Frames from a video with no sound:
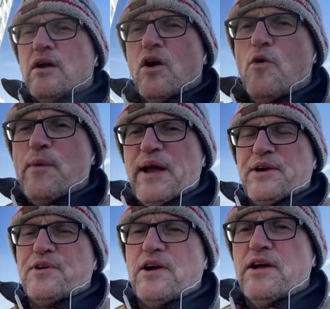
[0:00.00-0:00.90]

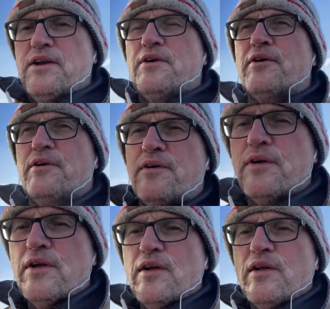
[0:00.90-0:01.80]
Omicron or
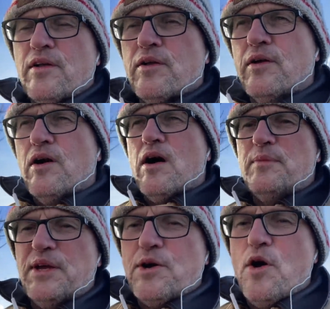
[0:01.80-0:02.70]

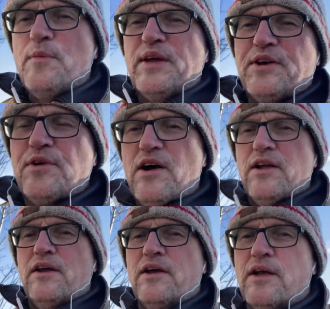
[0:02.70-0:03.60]

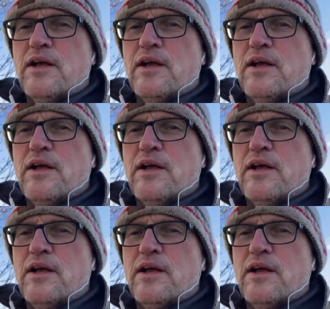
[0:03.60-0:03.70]
Omicron,